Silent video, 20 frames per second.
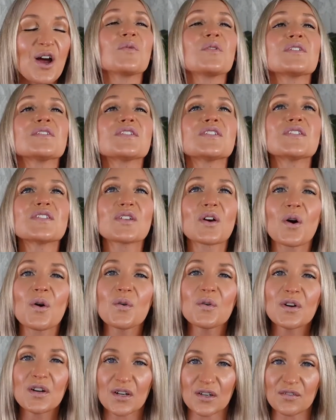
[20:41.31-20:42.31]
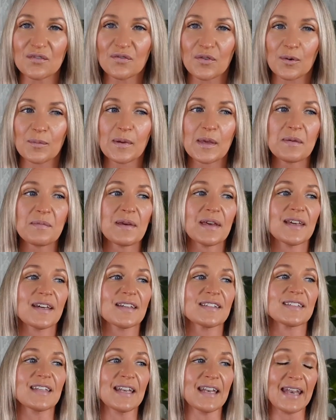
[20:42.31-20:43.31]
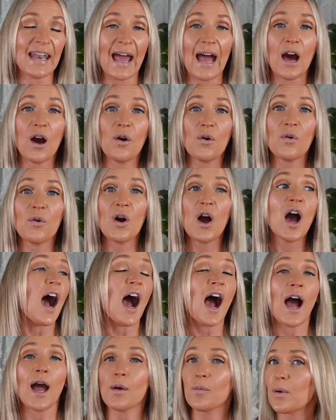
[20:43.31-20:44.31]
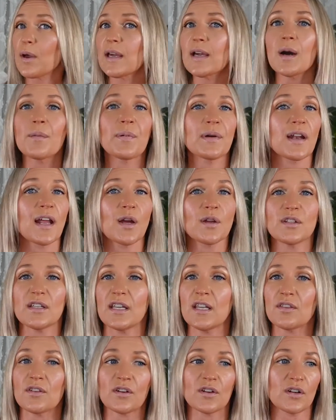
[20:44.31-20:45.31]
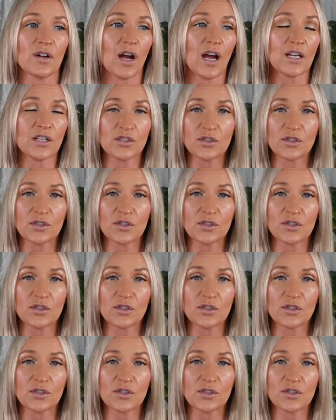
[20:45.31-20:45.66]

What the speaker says: was so good for me because now I wake up and I either